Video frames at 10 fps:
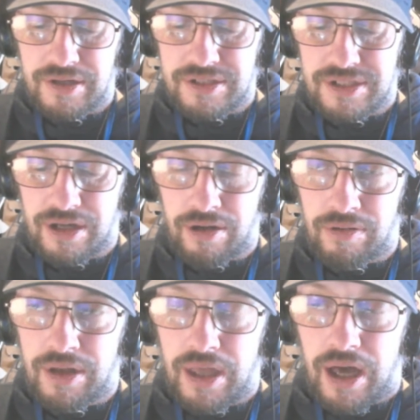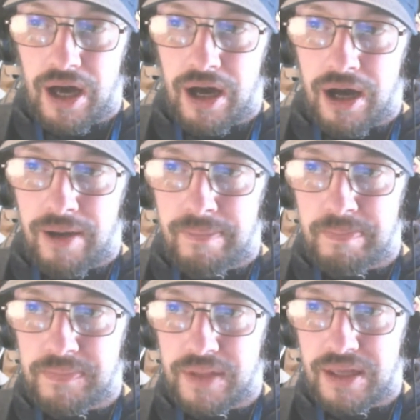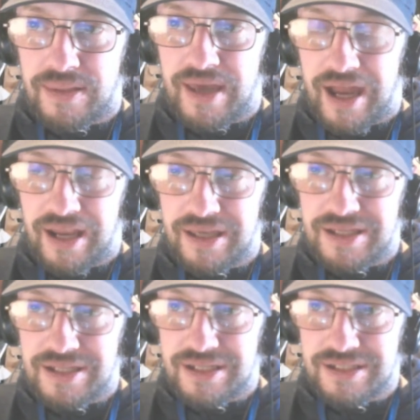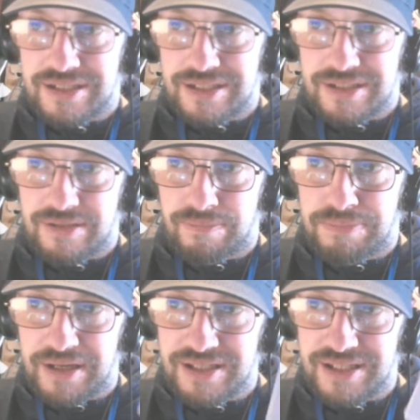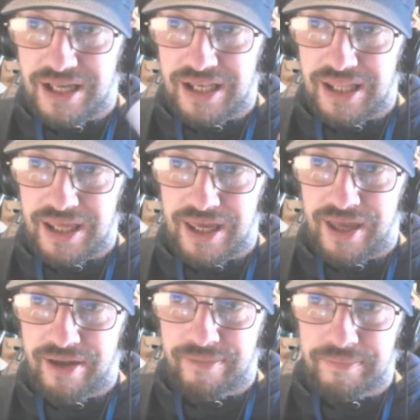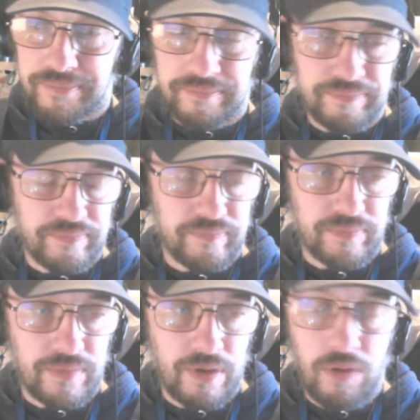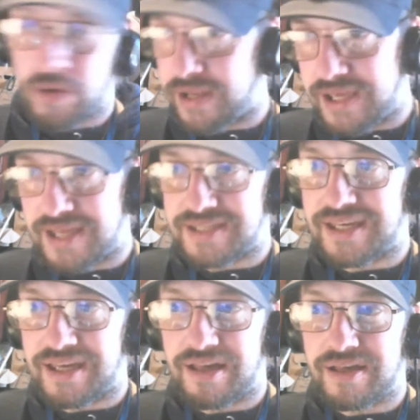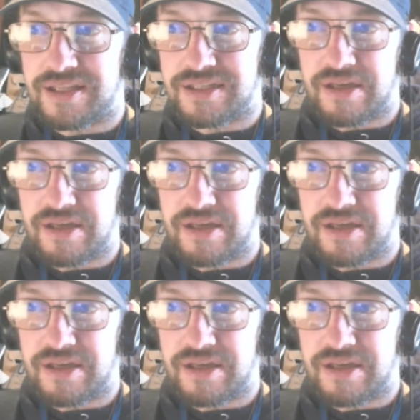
So that is basically all it is. It's